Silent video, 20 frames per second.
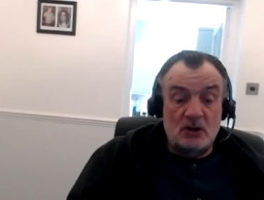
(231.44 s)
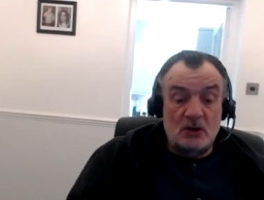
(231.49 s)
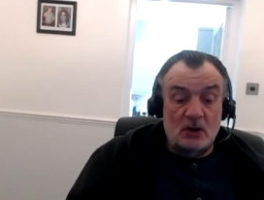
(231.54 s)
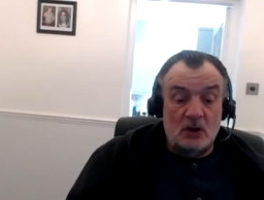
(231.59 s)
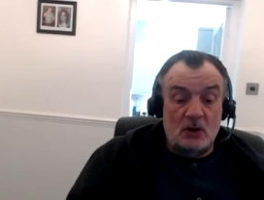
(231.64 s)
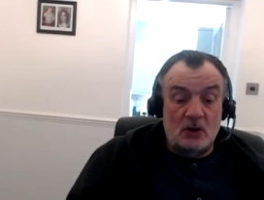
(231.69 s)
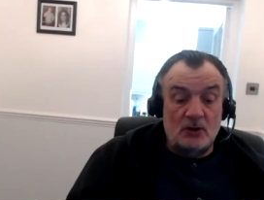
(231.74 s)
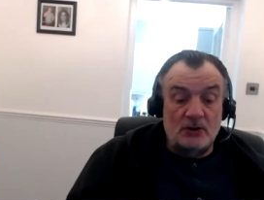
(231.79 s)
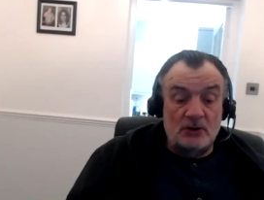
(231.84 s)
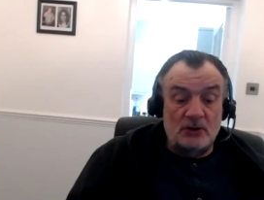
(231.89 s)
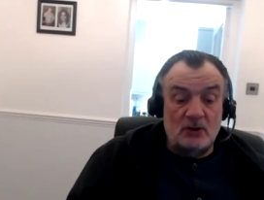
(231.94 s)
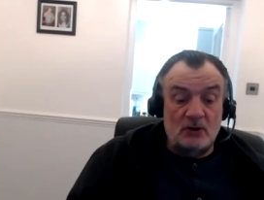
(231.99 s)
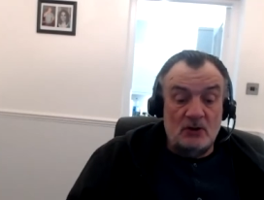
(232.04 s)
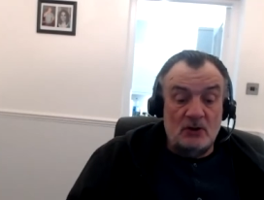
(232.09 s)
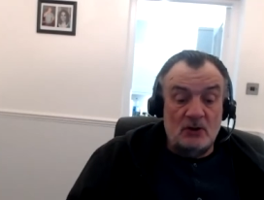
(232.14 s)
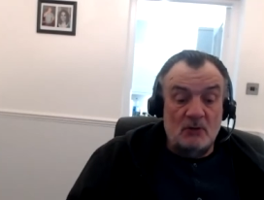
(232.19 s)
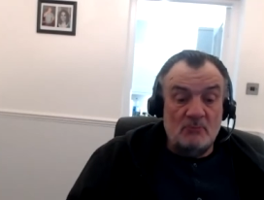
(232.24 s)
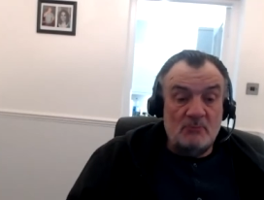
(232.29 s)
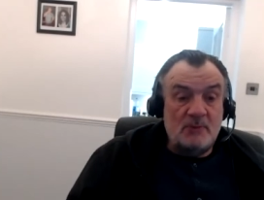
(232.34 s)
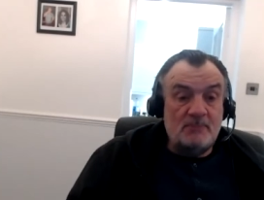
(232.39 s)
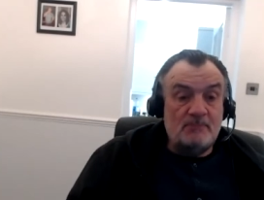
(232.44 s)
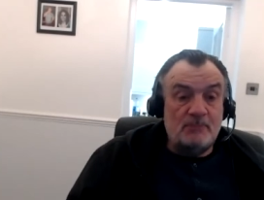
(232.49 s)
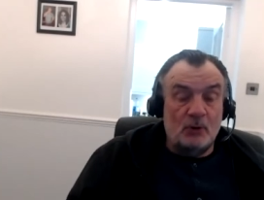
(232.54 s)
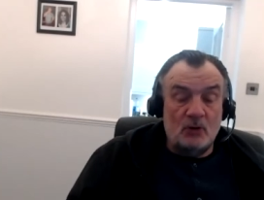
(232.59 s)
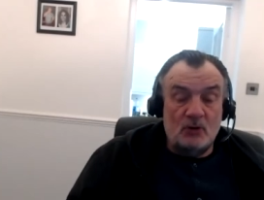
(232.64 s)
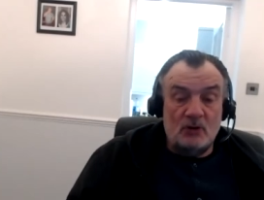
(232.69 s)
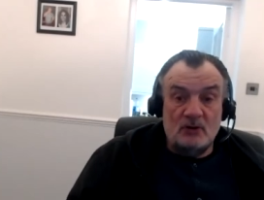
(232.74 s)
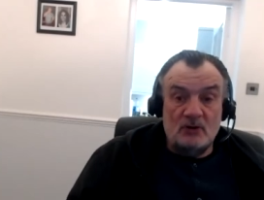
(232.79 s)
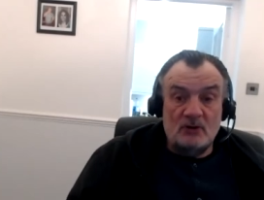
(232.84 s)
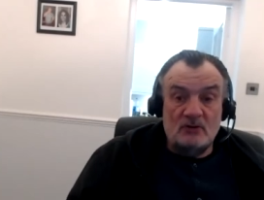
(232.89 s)
on uh, on my
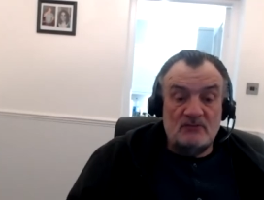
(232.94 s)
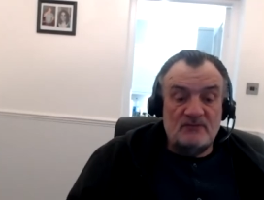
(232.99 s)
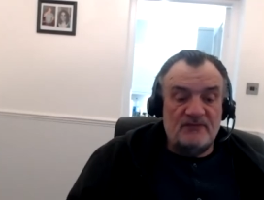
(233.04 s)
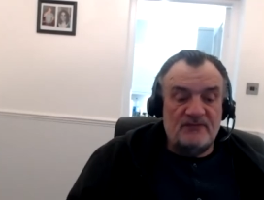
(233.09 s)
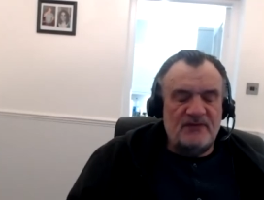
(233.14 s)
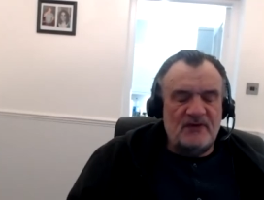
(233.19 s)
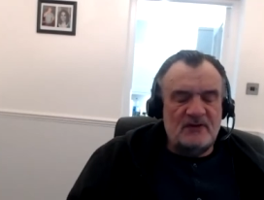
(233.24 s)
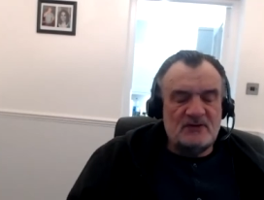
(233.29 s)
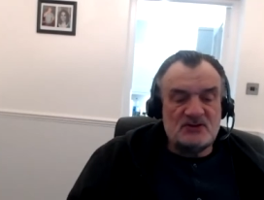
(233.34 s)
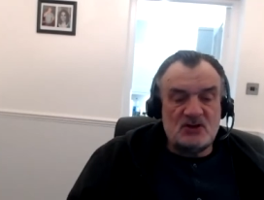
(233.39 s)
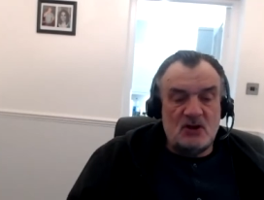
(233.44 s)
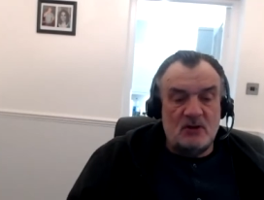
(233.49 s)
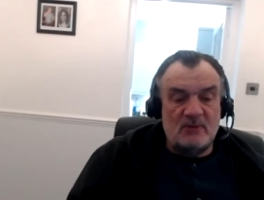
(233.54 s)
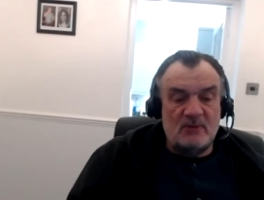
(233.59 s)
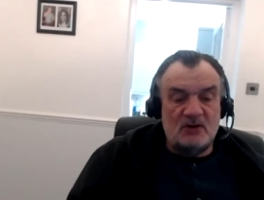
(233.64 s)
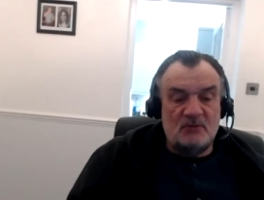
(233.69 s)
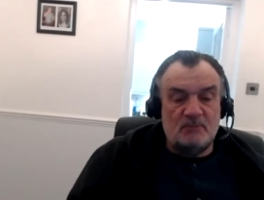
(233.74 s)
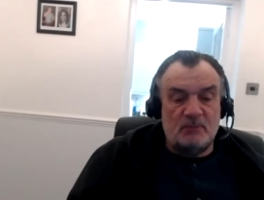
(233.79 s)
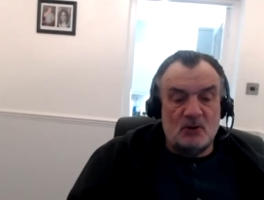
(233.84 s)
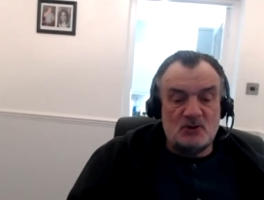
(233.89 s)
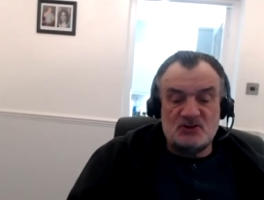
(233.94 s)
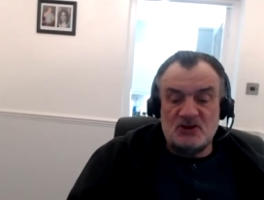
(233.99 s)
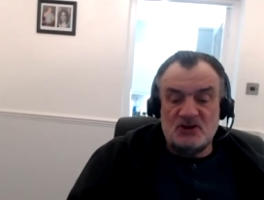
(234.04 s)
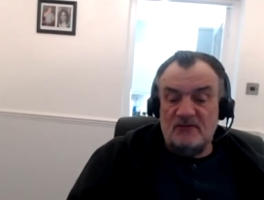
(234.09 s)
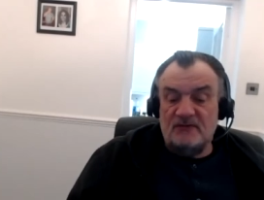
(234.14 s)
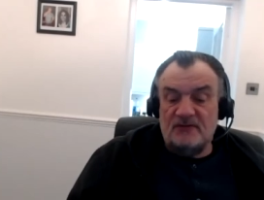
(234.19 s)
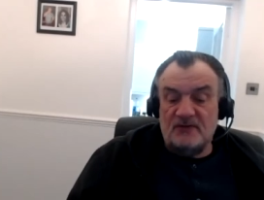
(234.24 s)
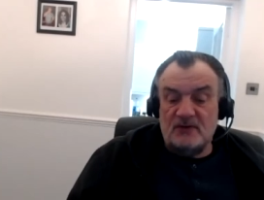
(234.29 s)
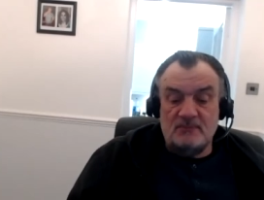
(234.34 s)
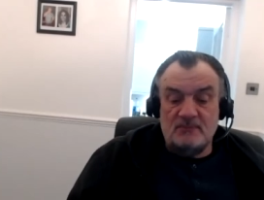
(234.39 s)
book and so much positive
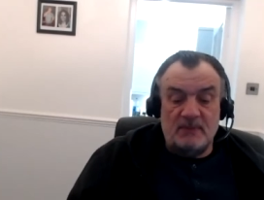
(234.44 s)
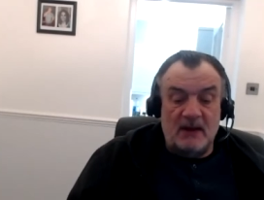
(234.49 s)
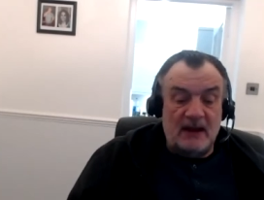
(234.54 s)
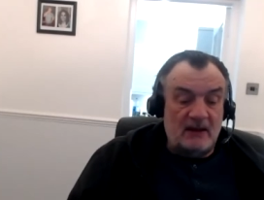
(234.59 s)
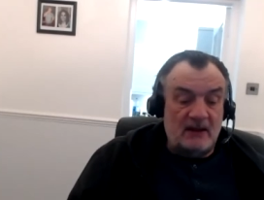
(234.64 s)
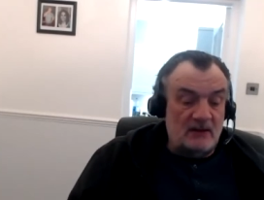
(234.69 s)
feedback.